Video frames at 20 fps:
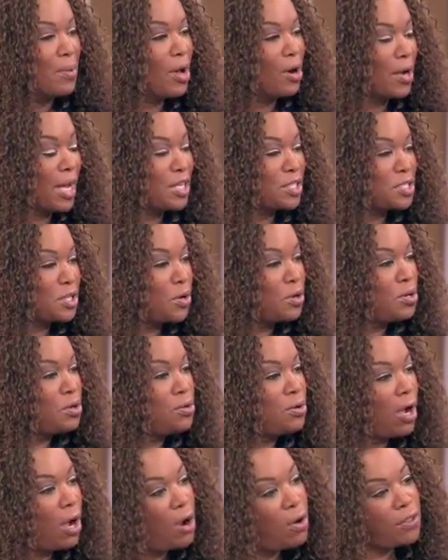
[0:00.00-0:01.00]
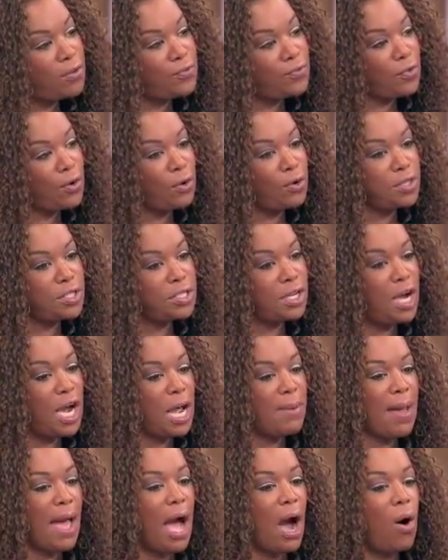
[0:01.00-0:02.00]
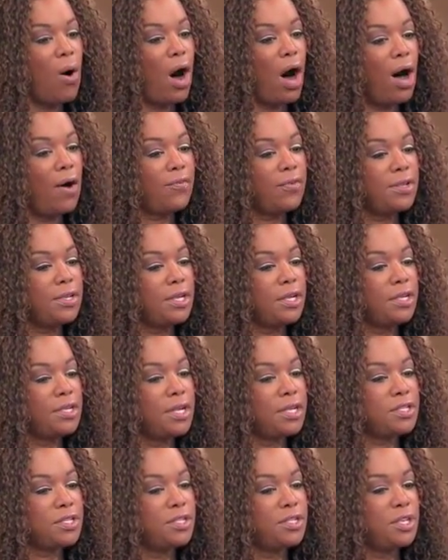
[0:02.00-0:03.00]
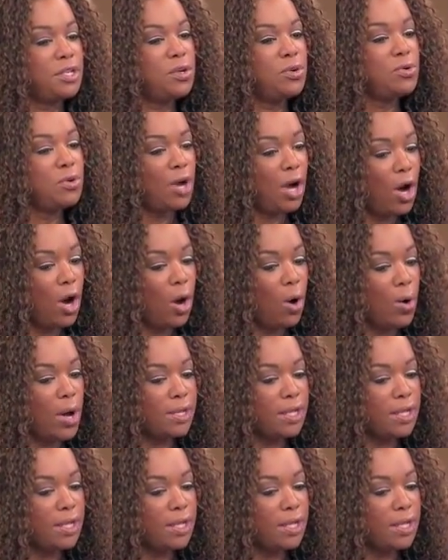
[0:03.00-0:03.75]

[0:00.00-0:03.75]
Okay, so you go the first time. How often do you go?